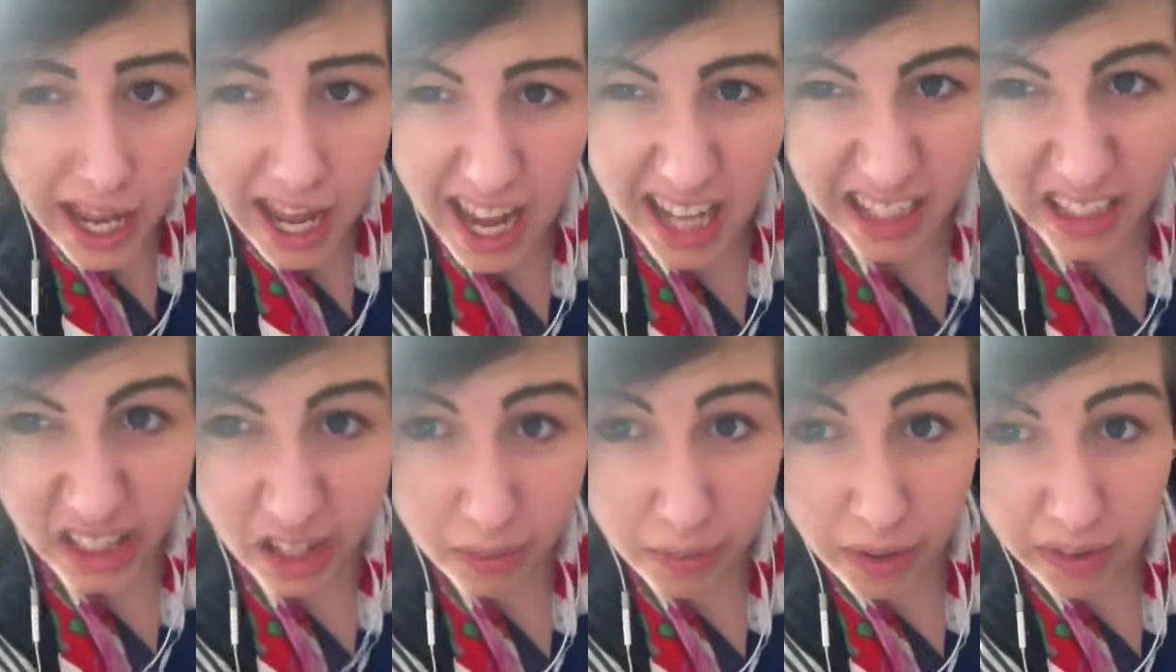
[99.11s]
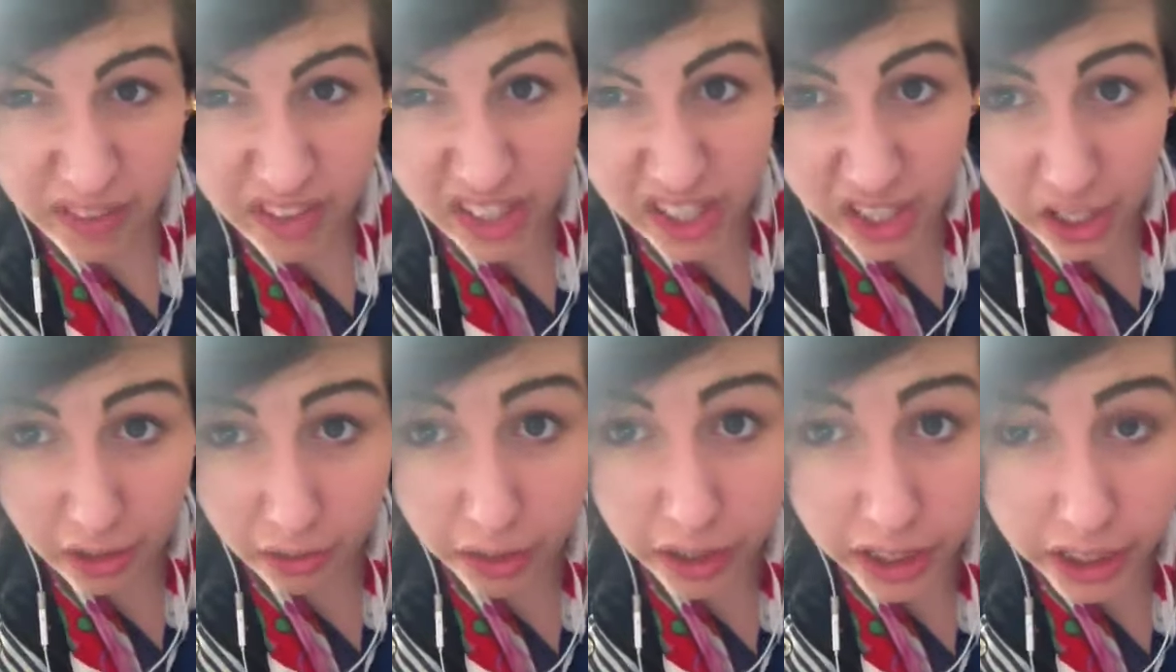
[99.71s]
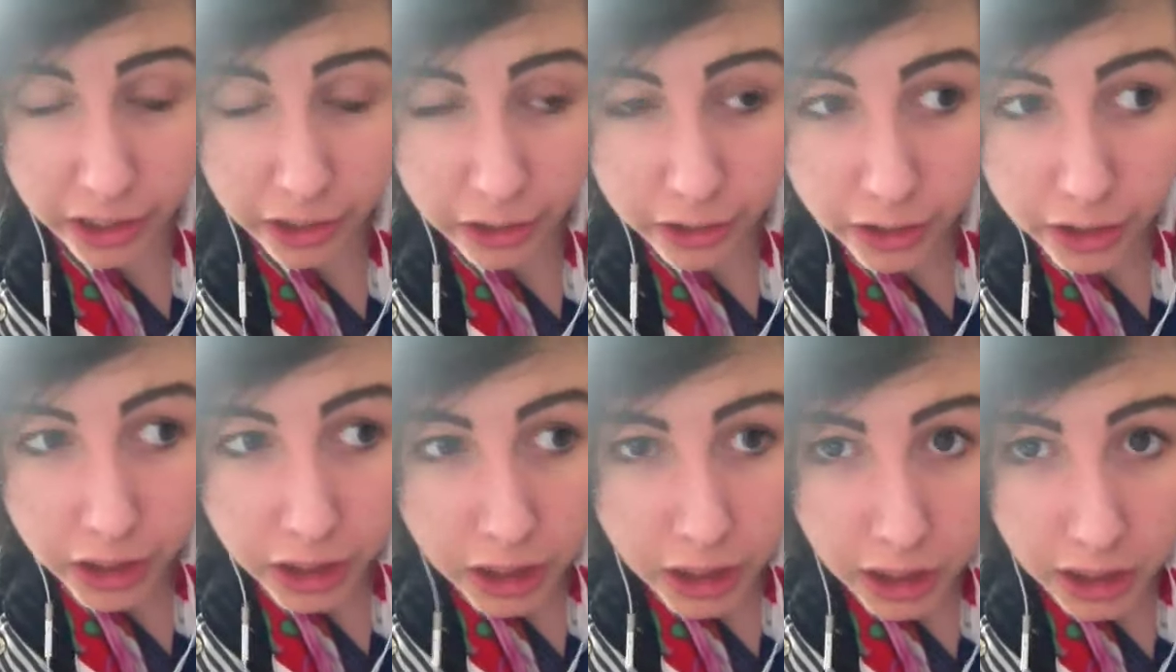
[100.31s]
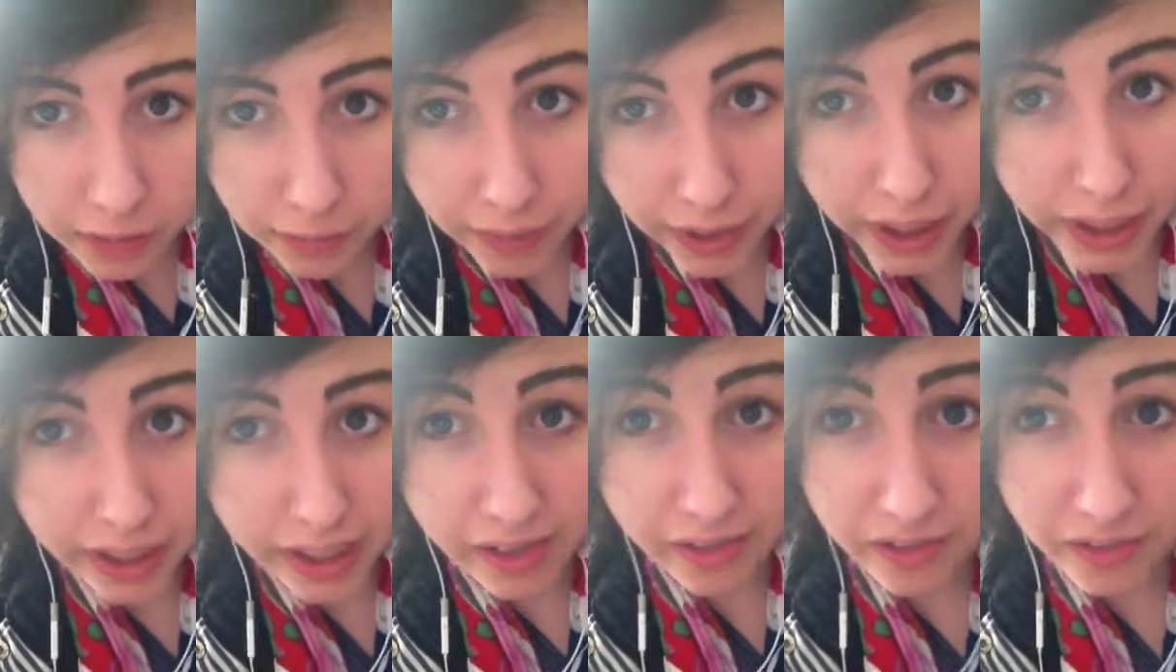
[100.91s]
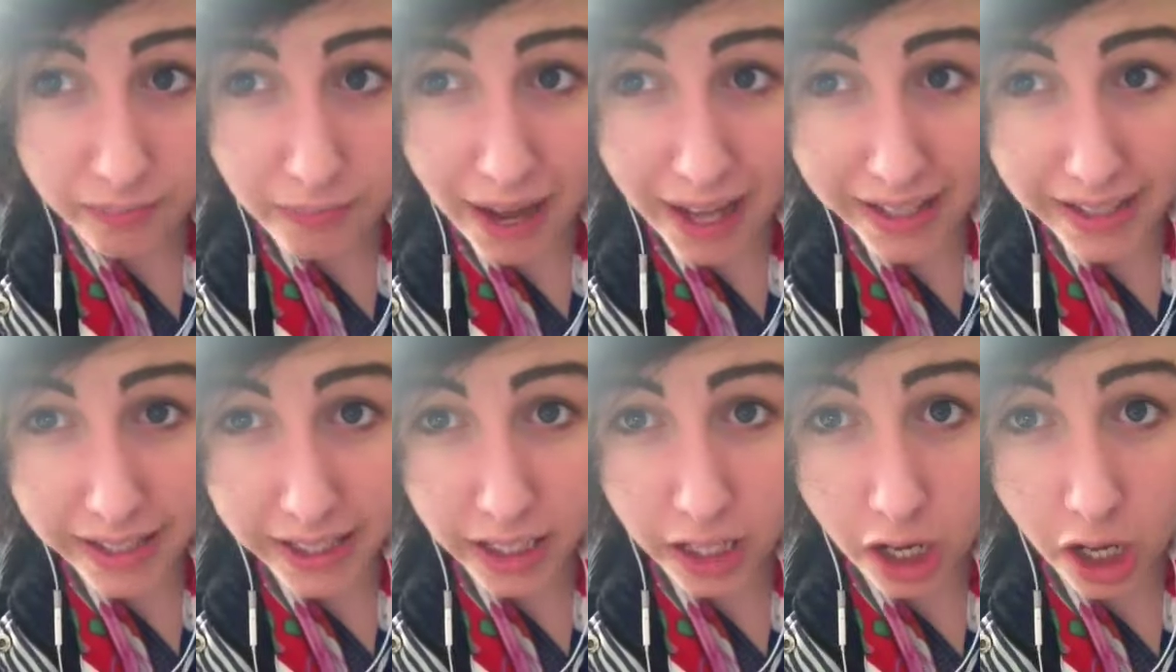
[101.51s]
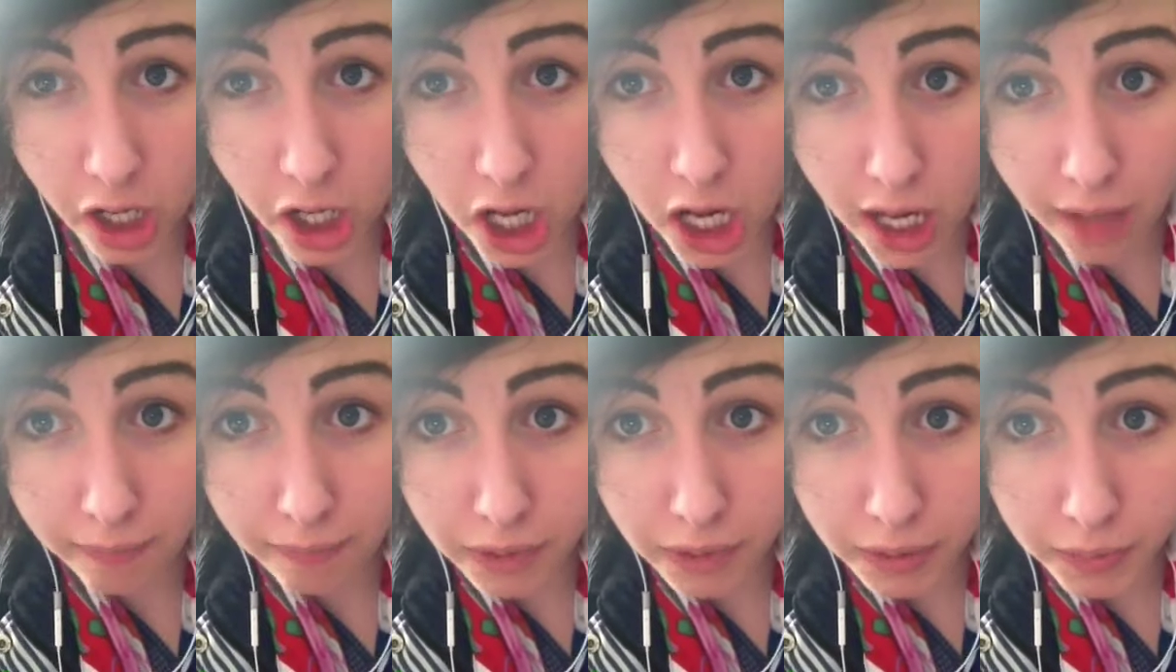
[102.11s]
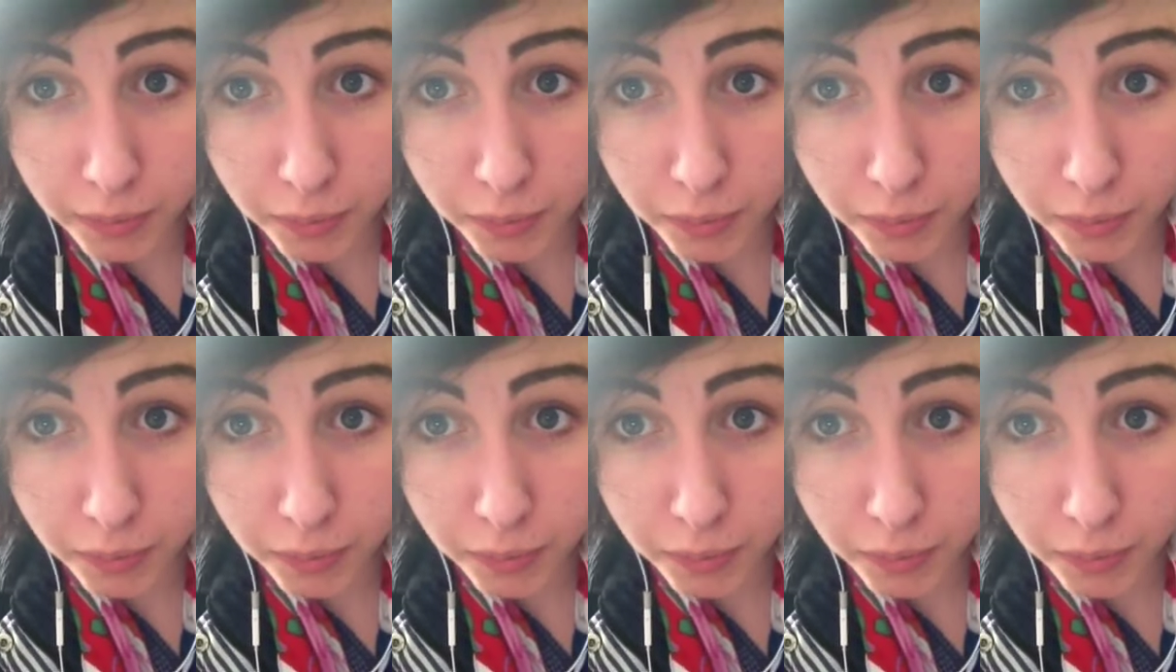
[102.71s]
I can't bother showing you. Because I've packed it all up.